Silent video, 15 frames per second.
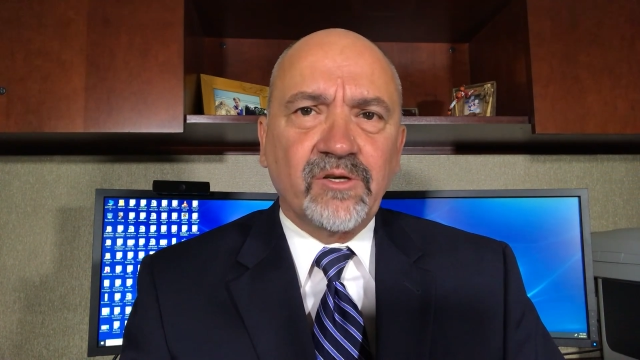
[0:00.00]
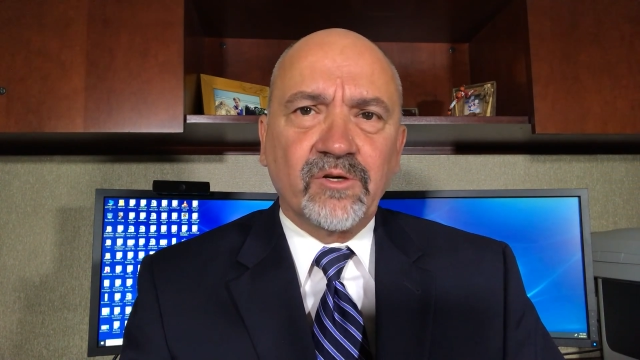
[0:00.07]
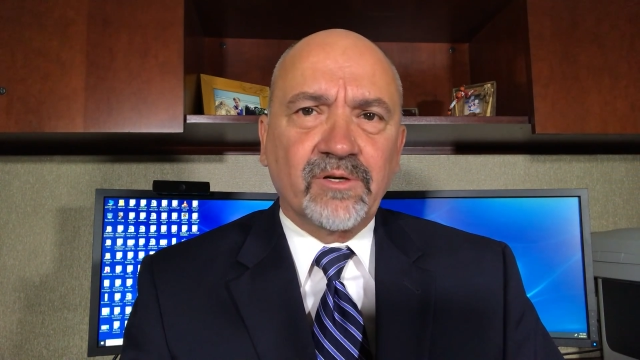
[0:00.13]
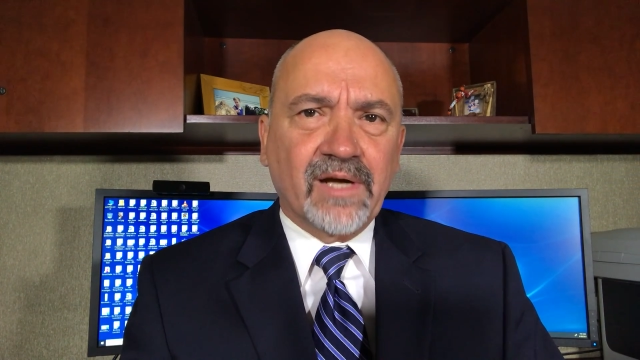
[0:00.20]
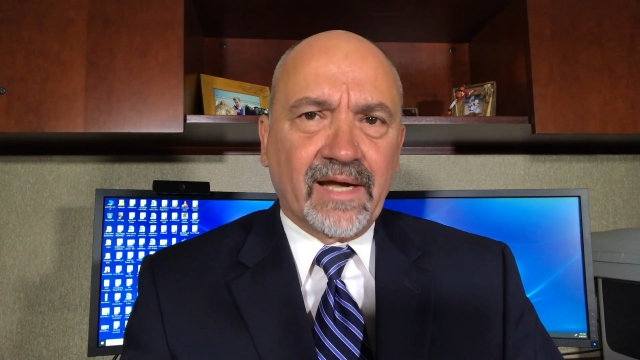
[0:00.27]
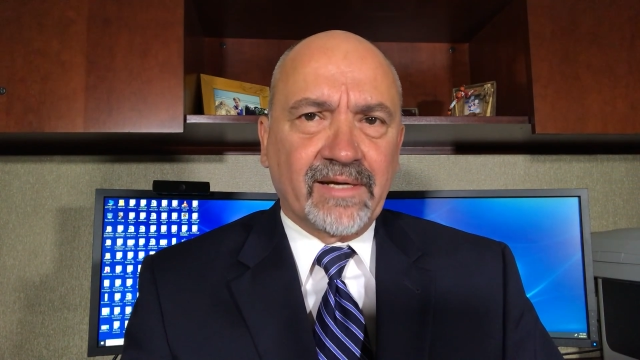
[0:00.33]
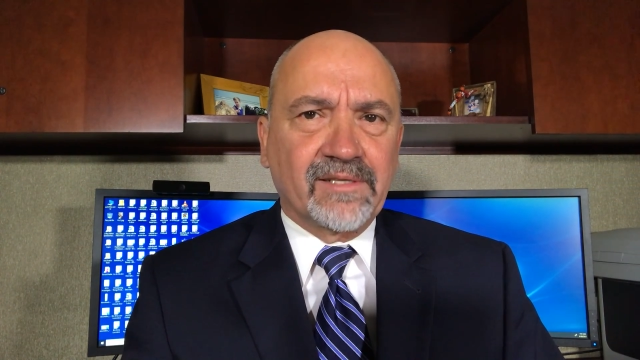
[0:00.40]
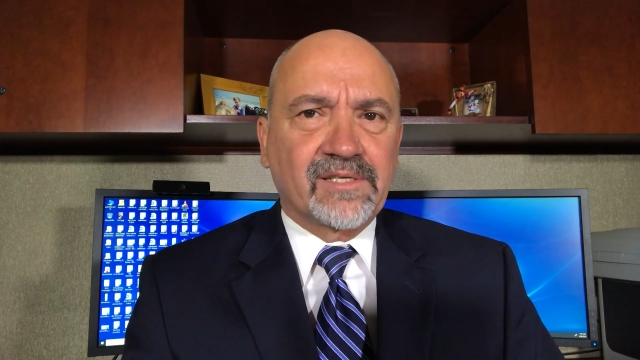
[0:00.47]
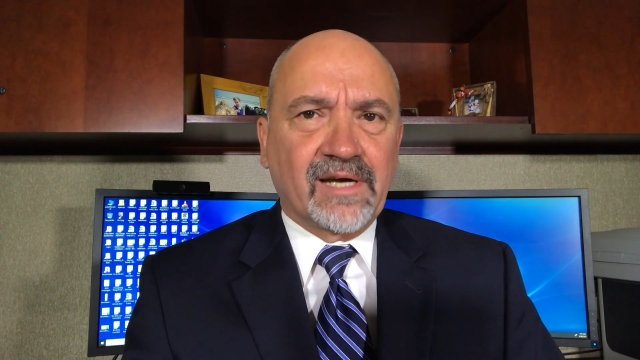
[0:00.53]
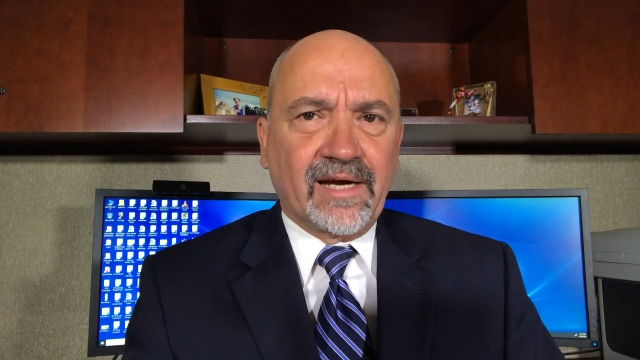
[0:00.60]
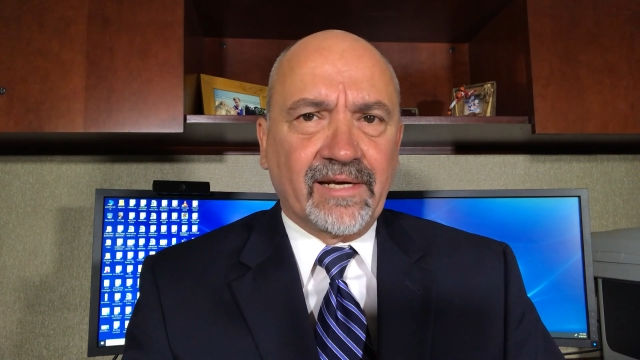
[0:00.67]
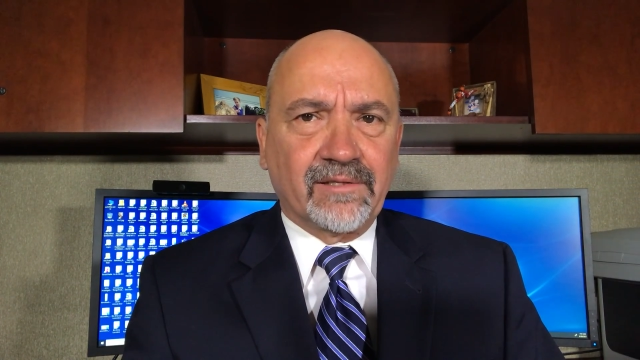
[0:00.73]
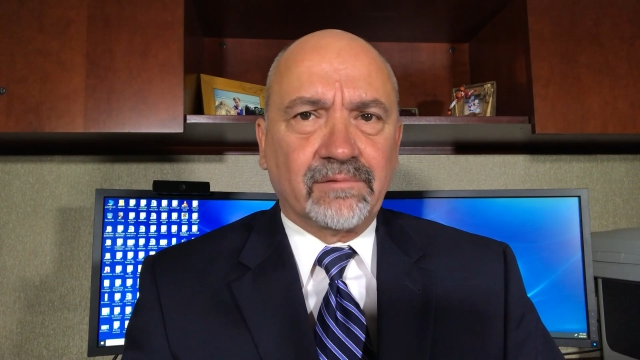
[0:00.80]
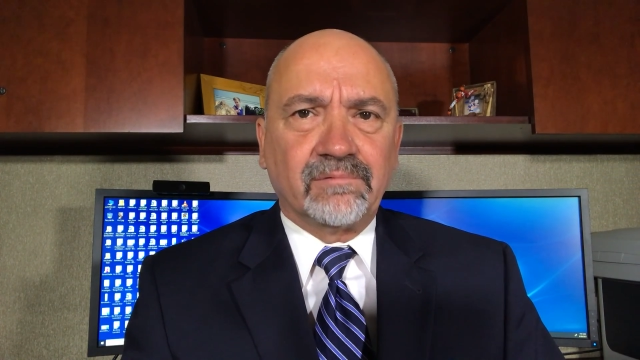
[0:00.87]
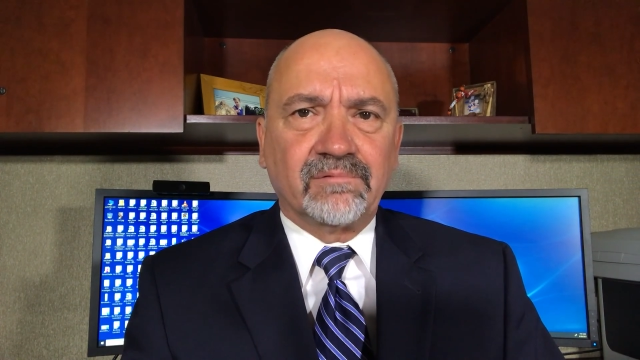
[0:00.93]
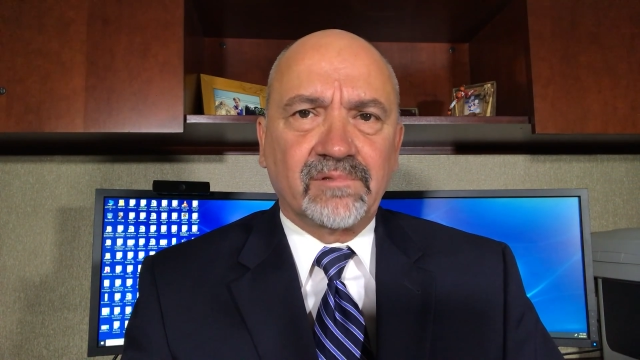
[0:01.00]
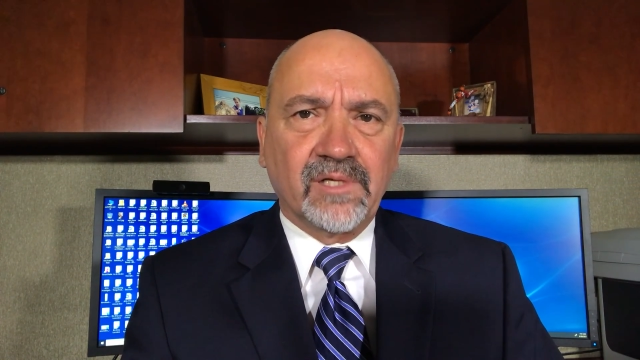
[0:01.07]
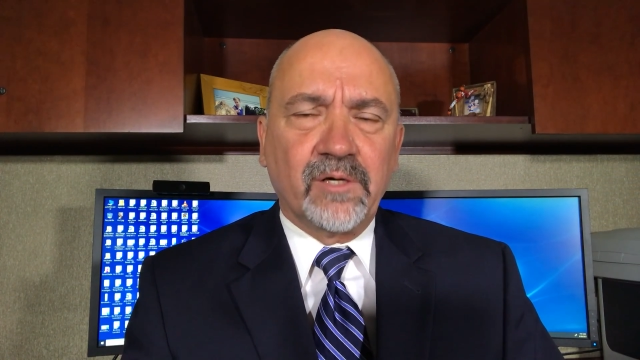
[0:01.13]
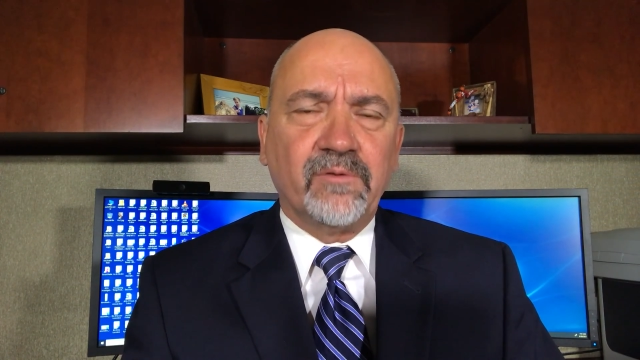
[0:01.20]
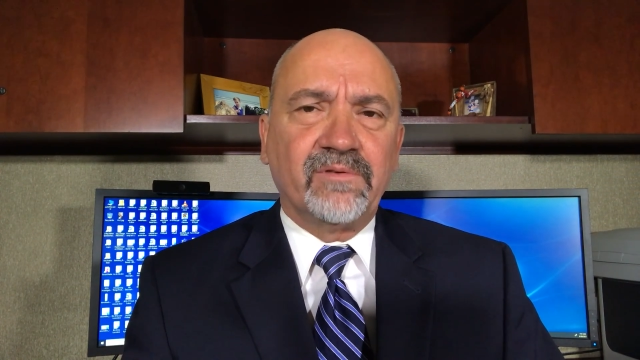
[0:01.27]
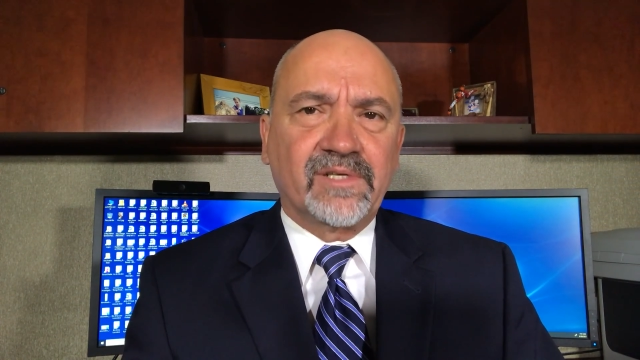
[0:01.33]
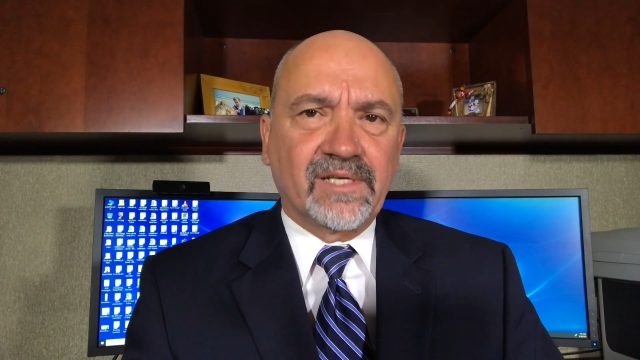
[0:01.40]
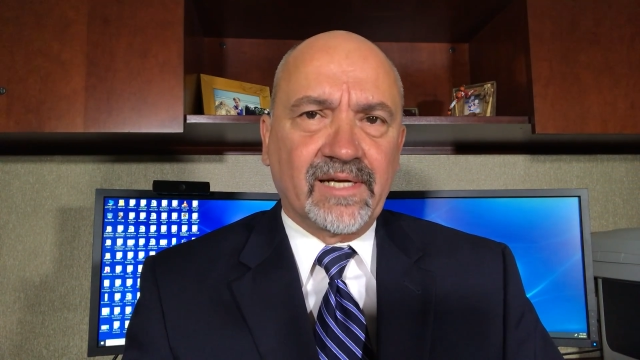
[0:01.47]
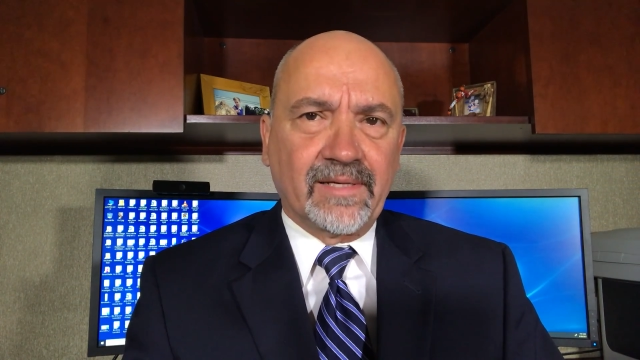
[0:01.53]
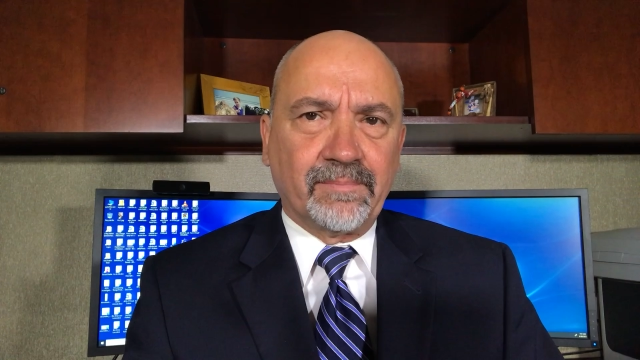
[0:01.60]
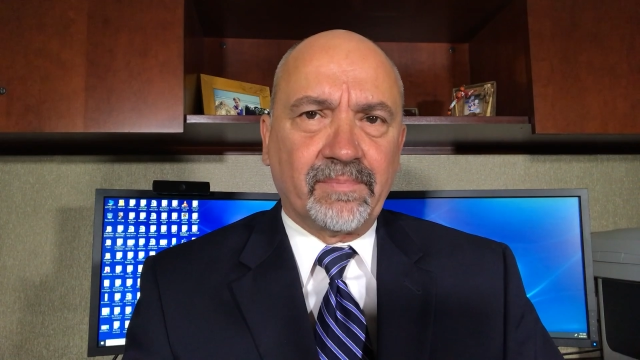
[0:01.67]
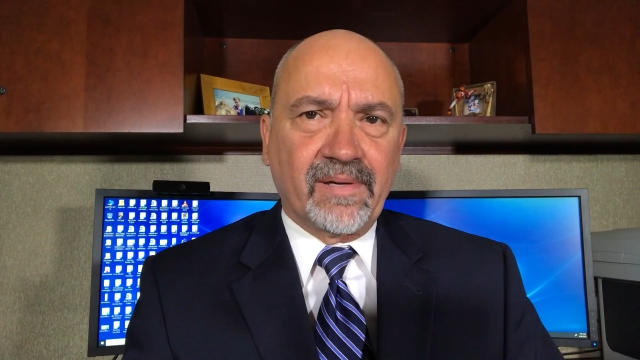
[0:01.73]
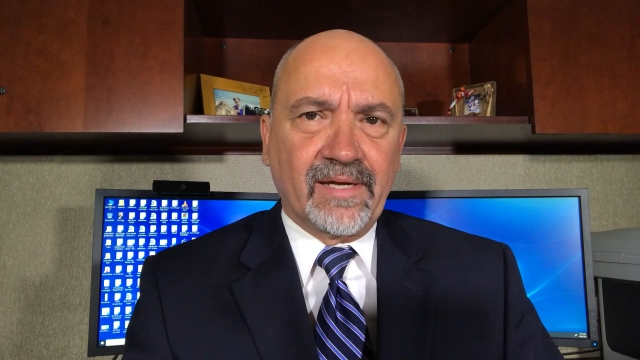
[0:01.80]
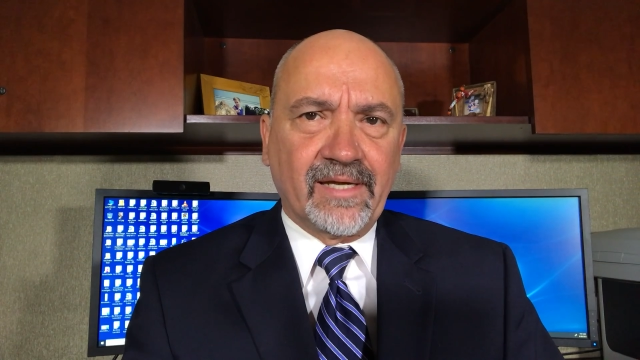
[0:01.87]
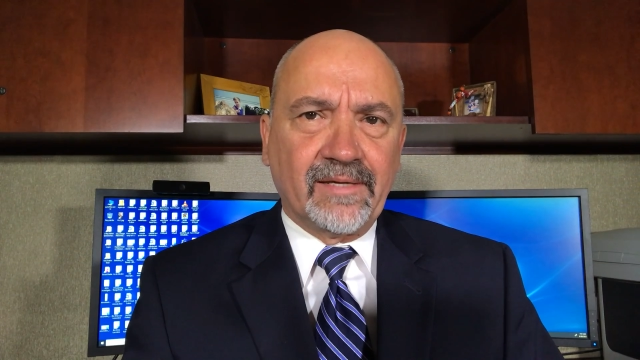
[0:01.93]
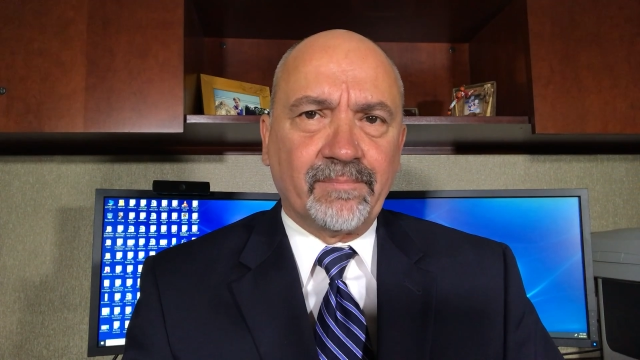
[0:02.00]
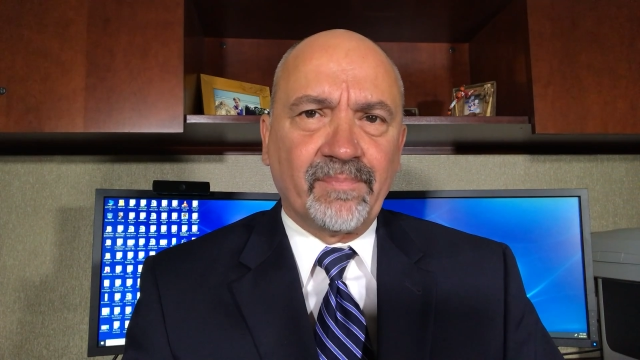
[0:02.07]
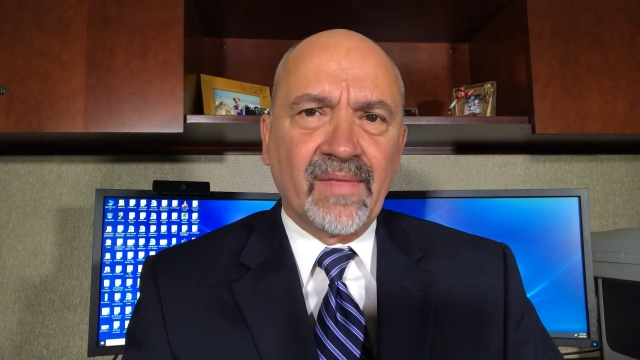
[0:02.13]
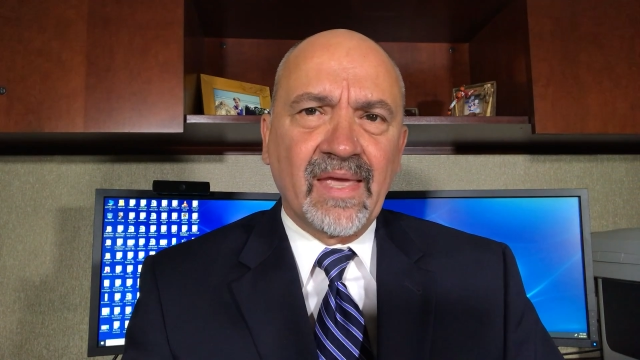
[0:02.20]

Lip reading: you're not entitled to overtime pay.